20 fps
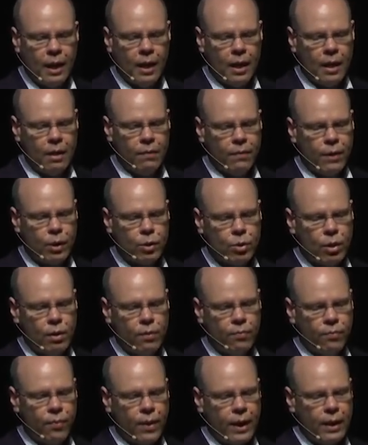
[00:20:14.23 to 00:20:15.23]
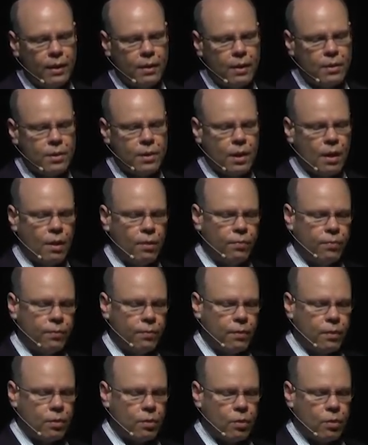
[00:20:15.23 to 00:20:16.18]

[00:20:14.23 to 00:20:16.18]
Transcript: and eventually find itself